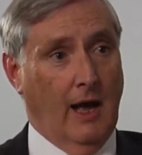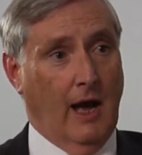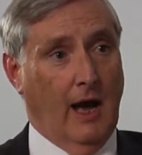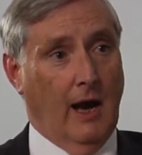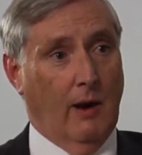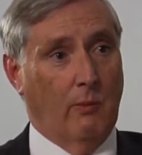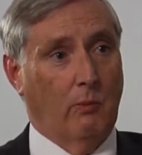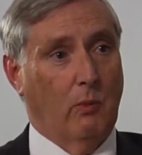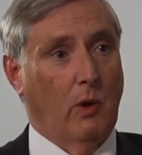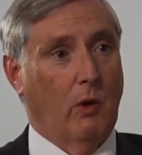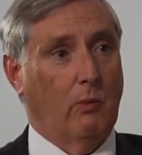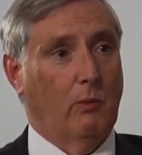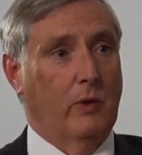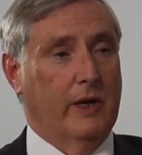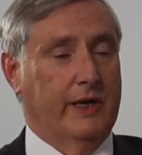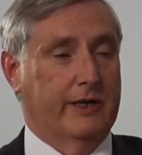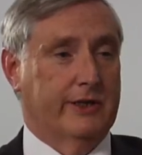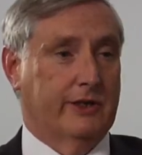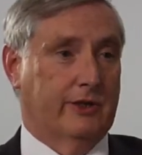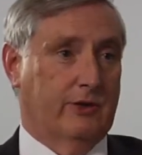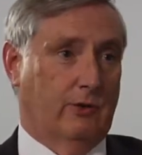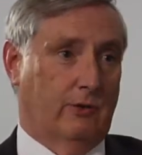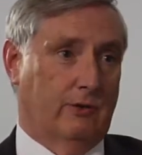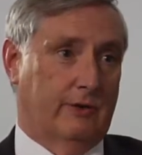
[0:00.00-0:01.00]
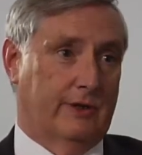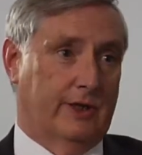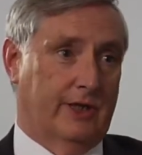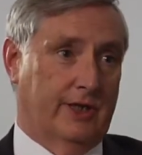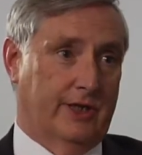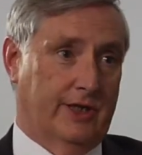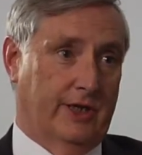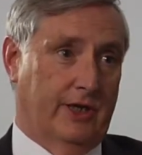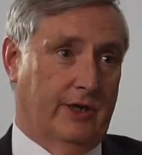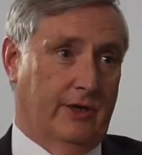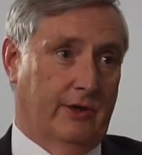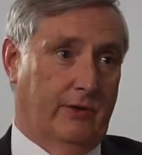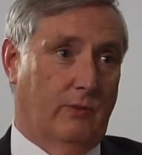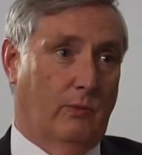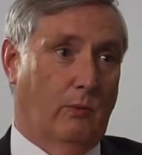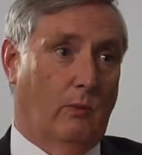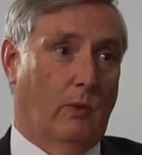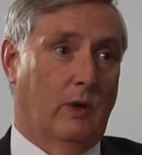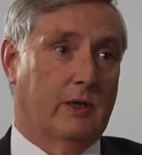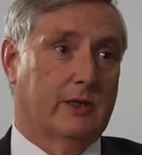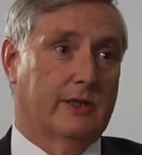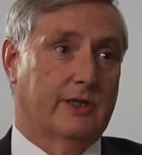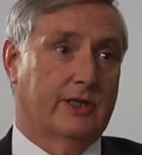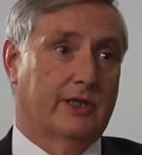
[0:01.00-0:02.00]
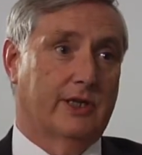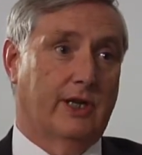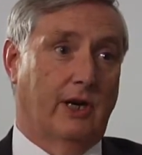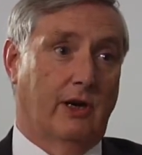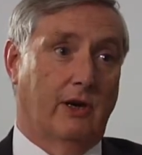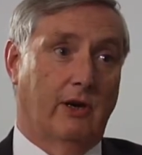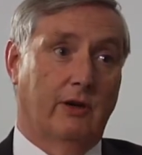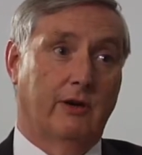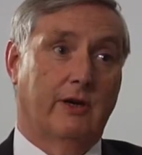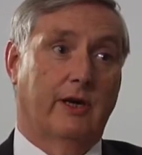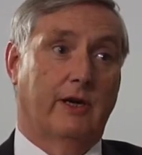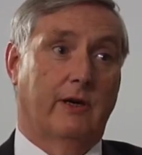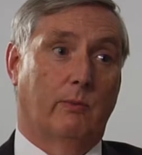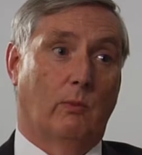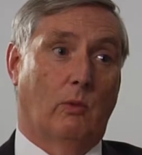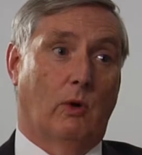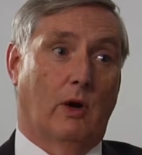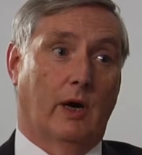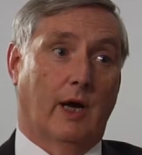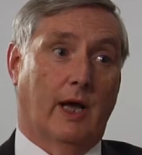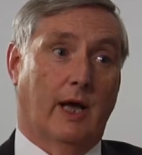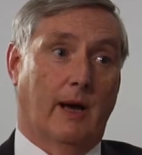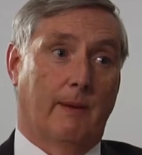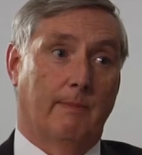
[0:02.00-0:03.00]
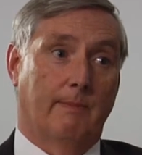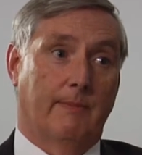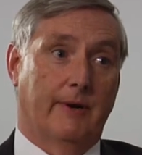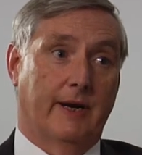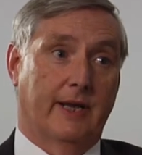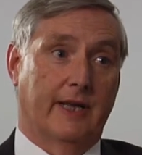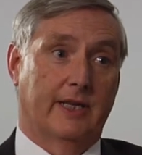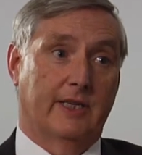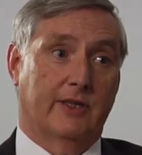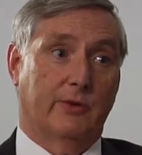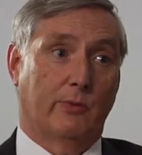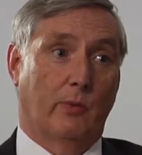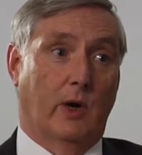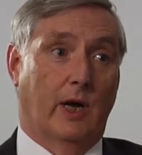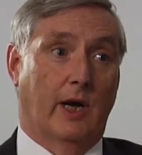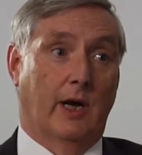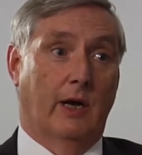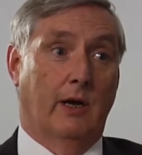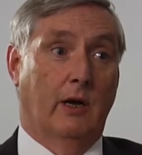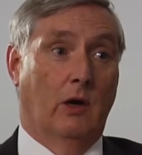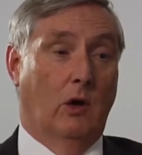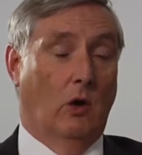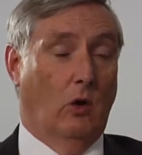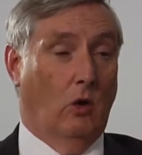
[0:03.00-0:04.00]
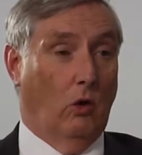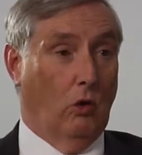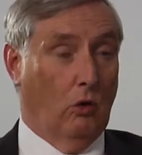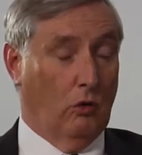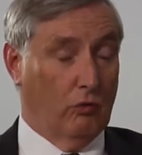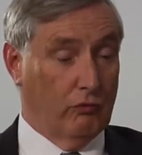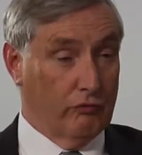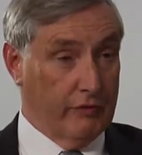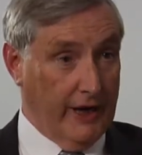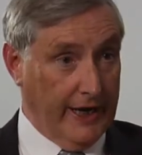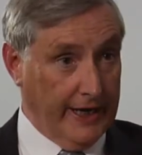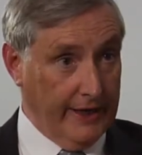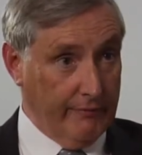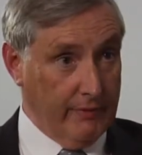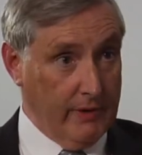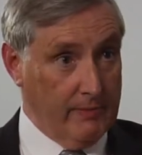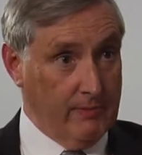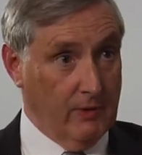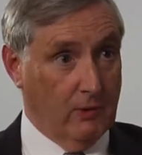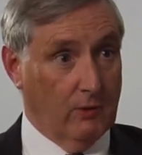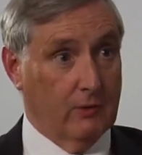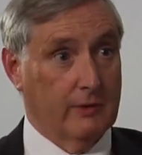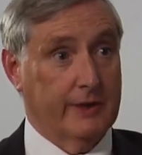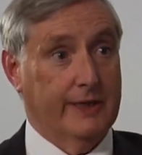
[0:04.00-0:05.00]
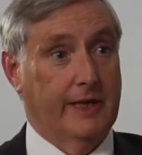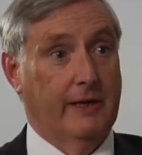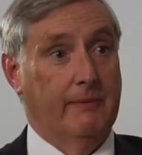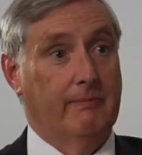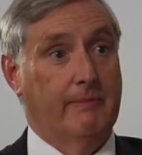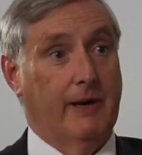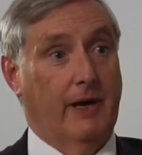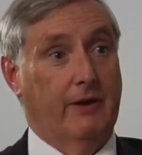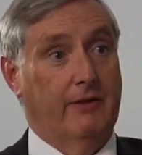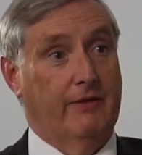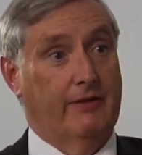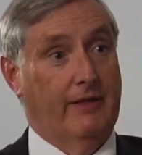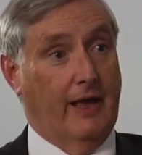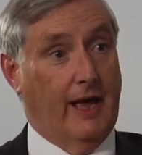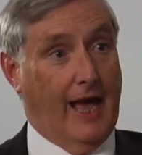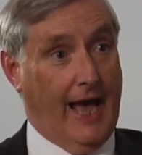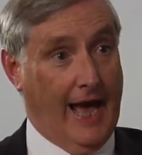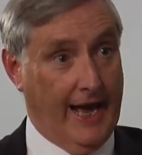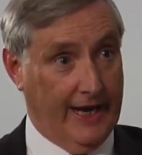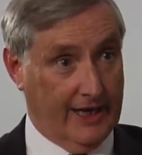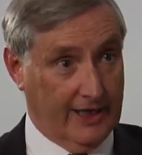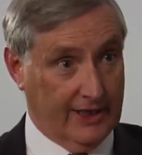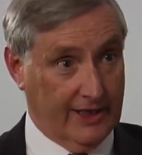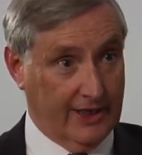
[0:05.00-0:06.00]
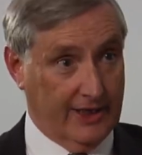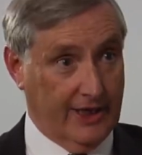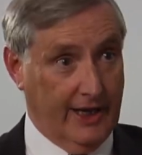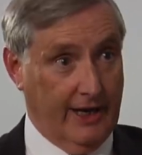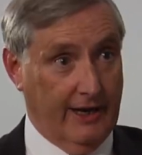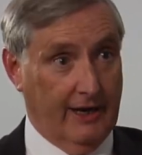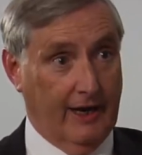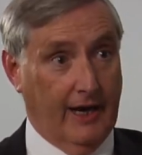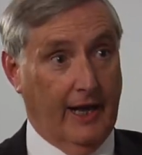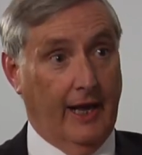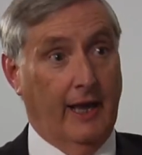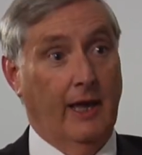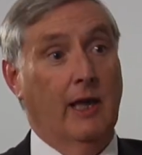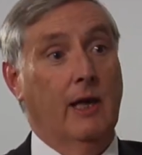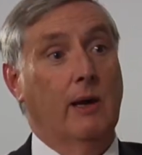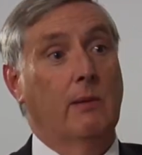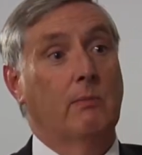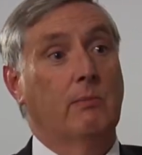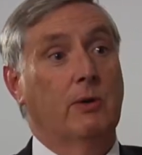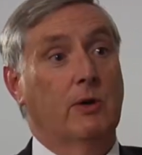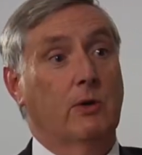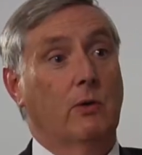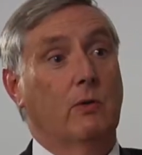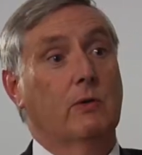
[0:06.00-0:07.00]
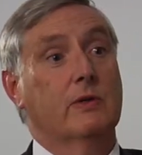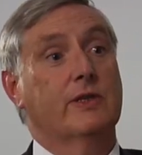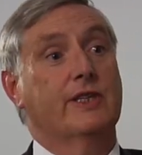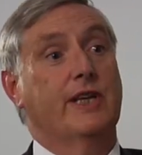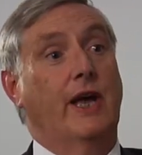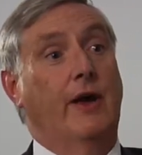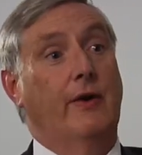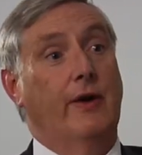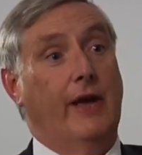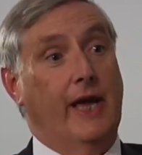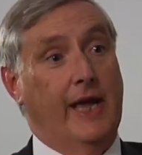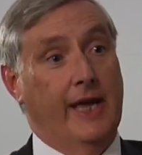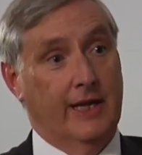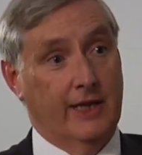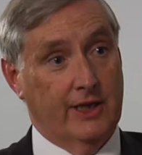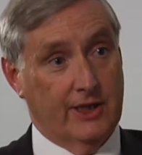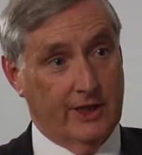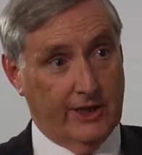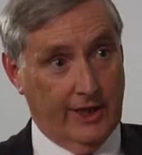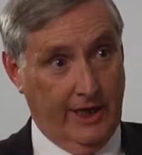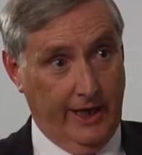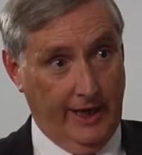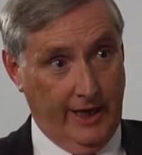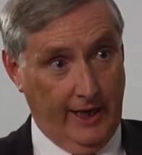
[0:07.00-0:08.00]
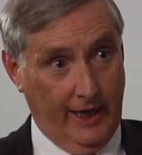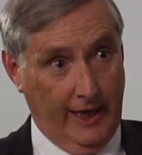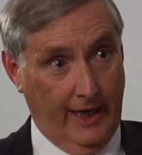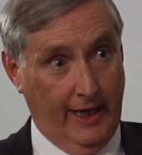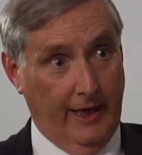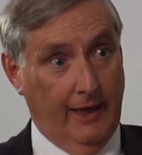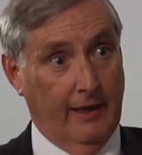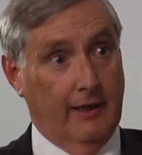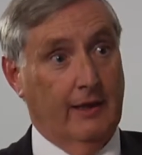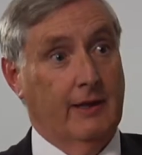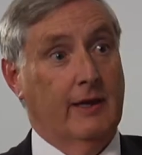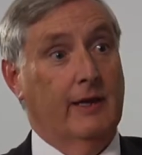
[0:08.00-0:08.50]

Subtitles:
And what we sought to do was to look at what companies were already reporting, both externally but also internally,